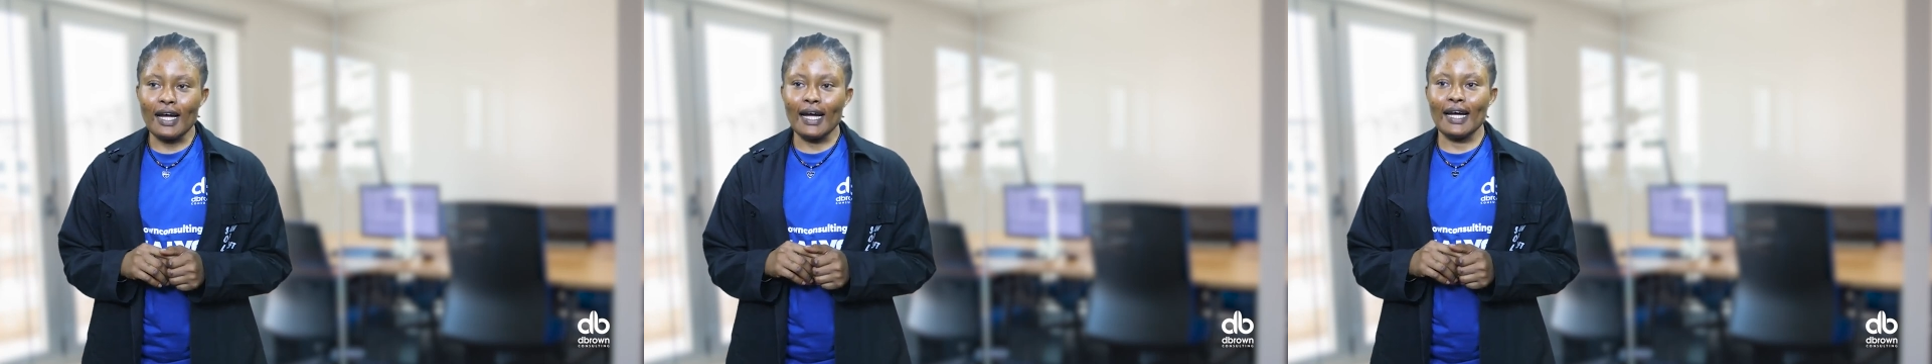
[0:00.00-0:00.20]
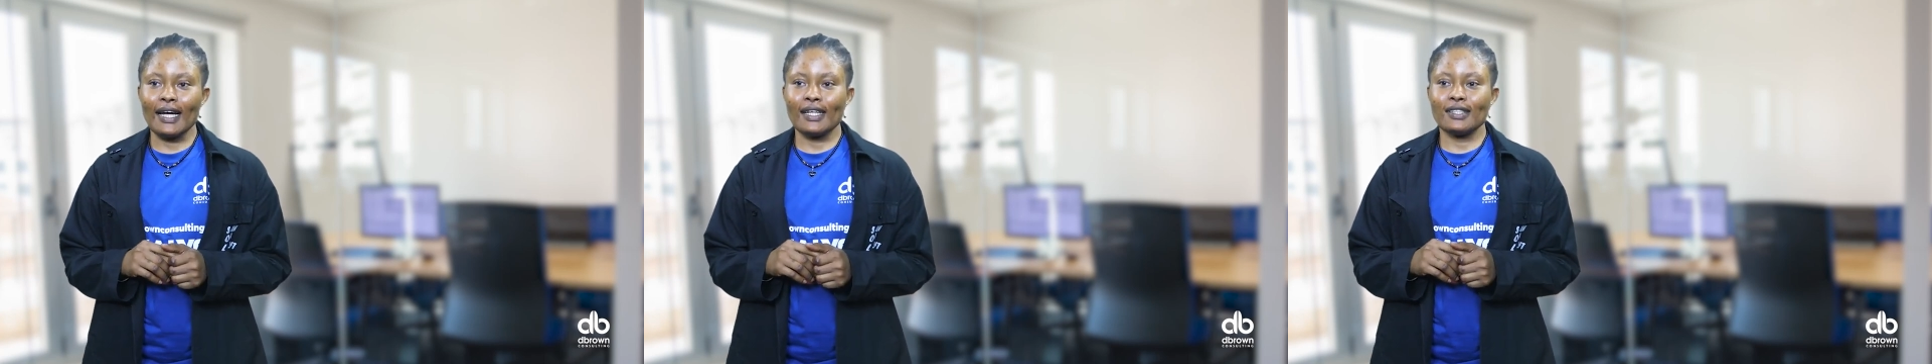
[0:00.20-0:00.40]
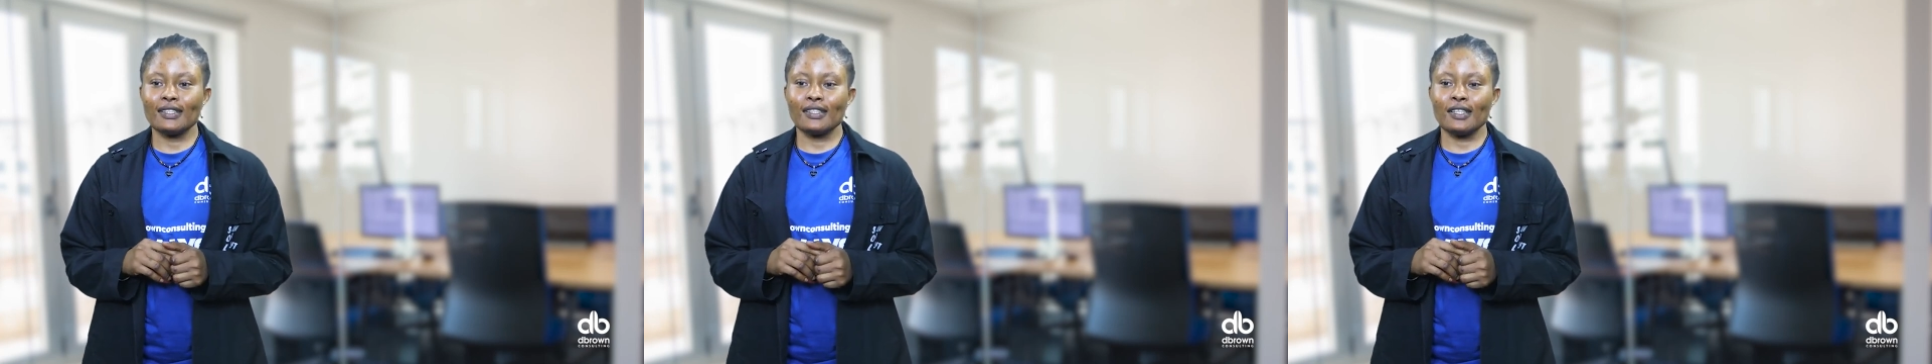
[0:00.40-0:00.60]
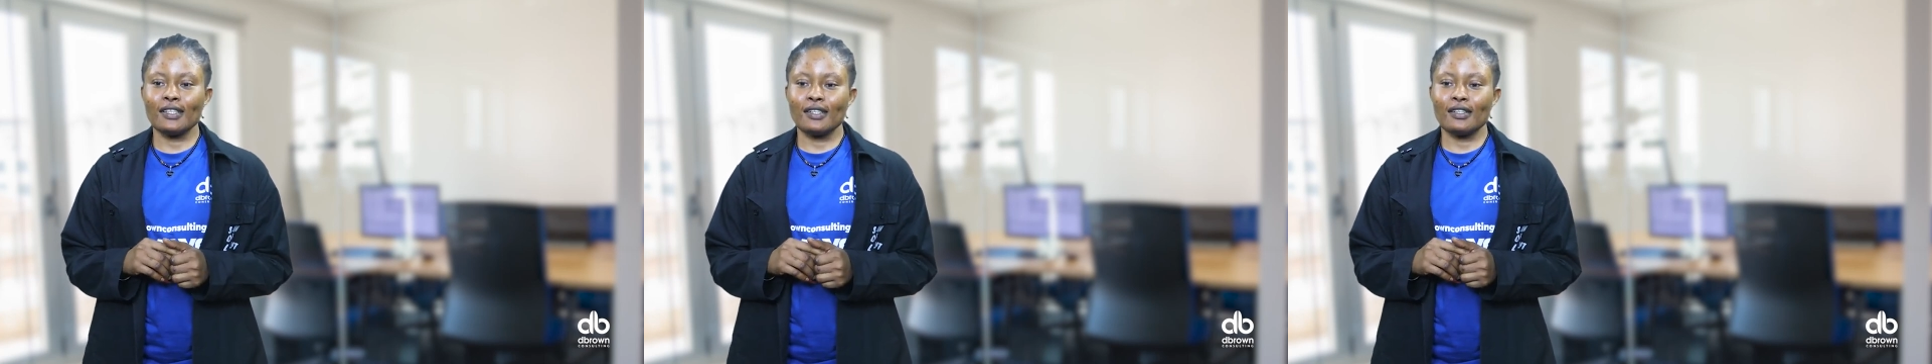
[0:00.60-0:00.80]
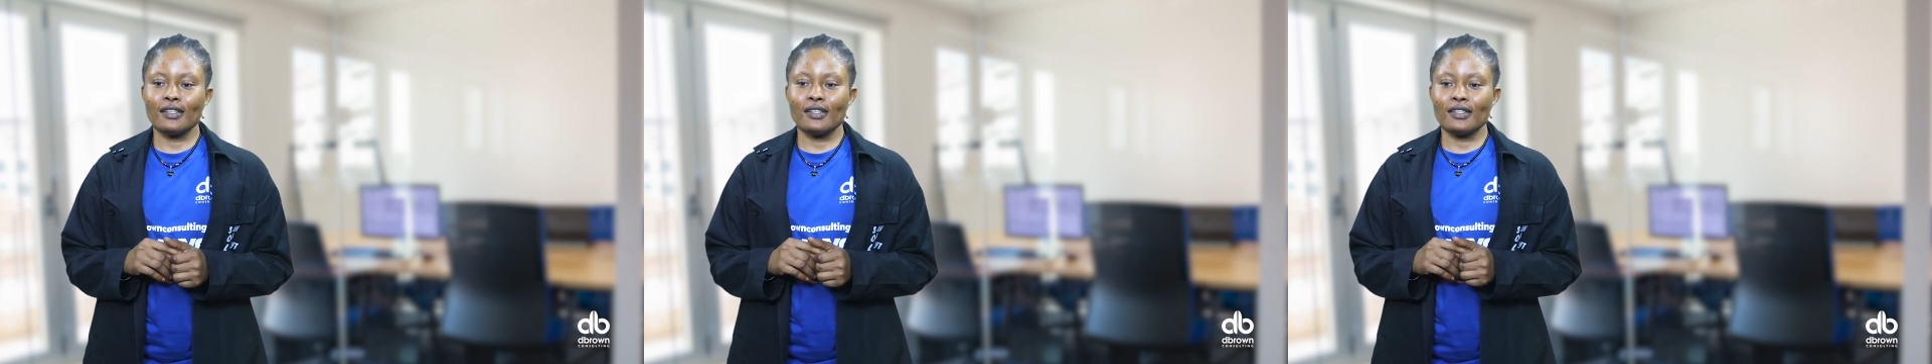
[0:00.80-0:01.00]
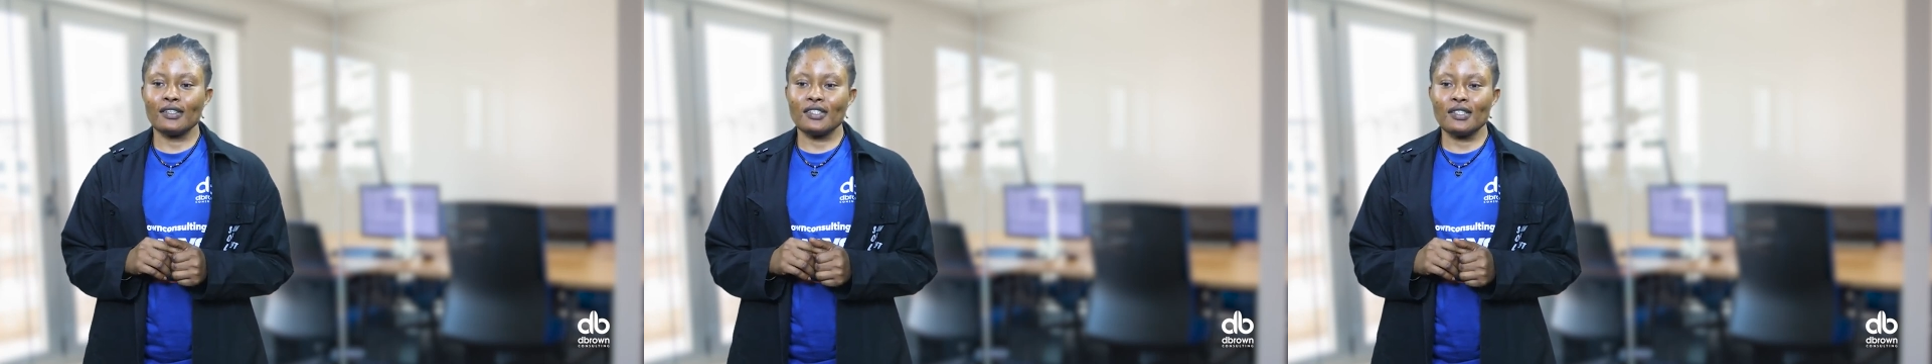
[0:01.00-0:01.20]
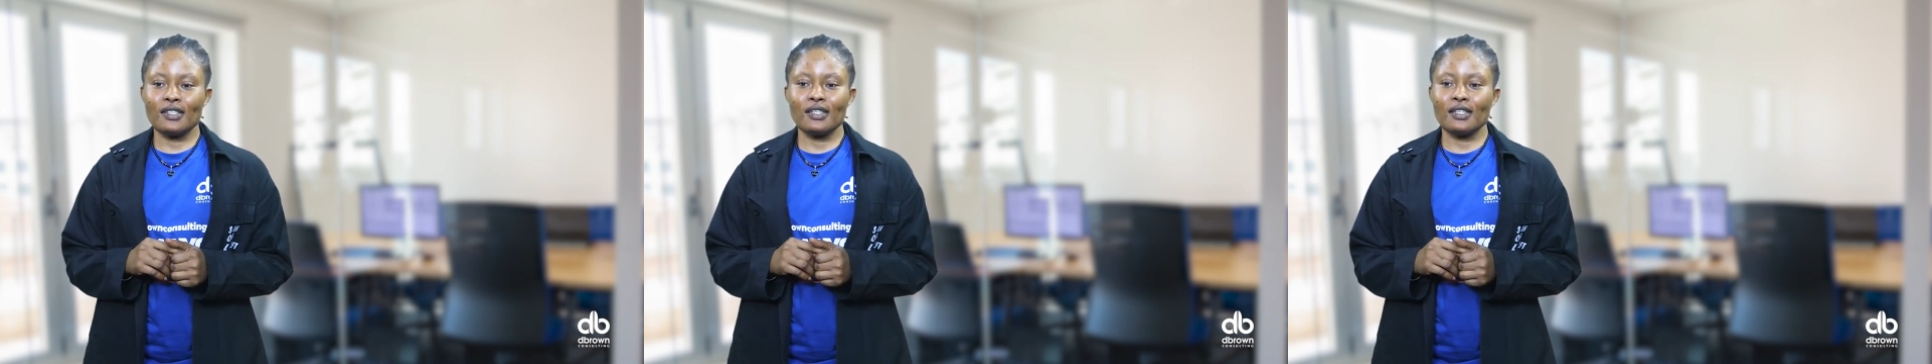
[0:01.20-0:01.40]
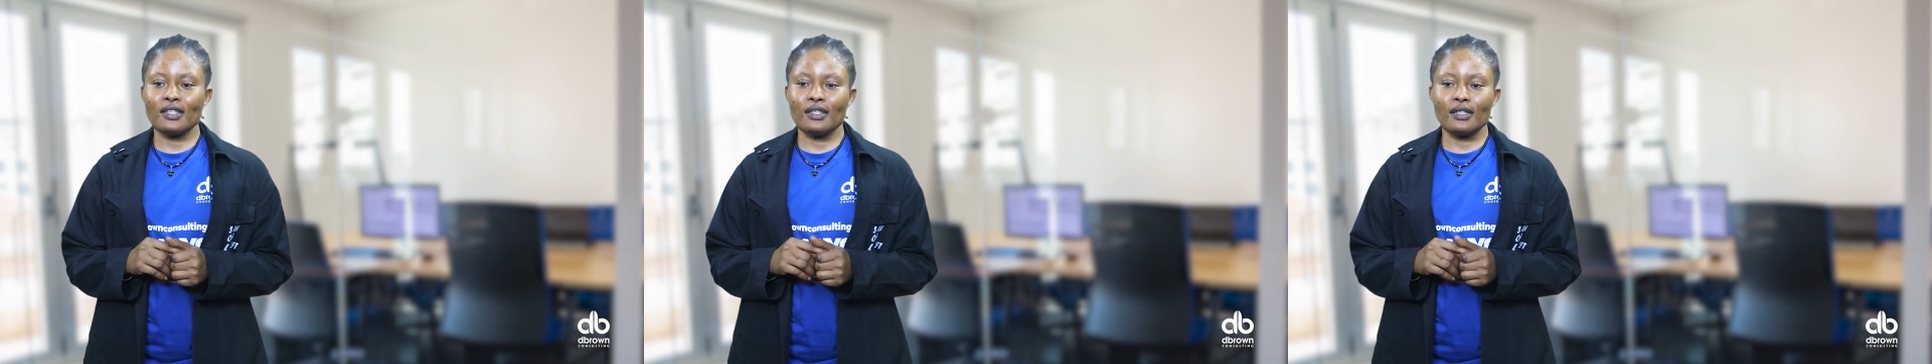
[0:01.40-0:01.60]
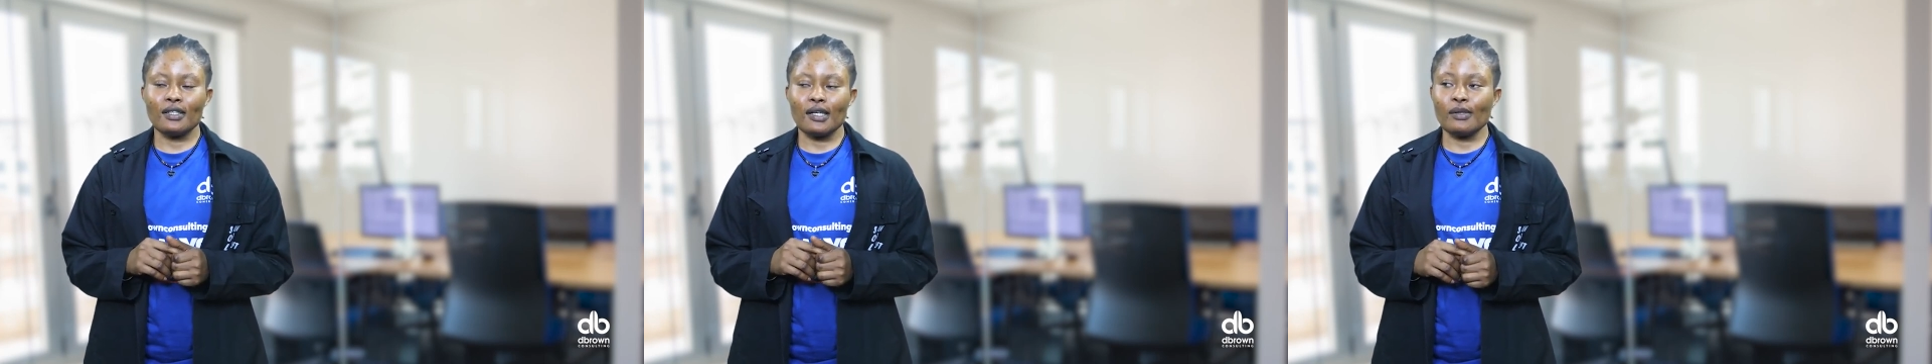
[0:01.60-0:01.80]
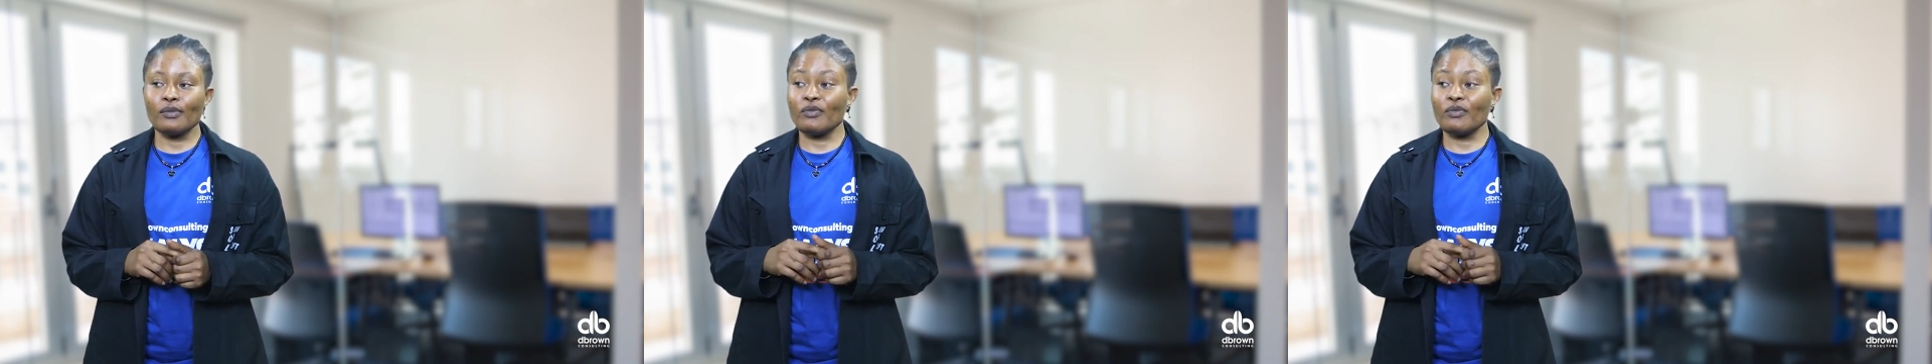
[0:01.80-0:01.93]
And she's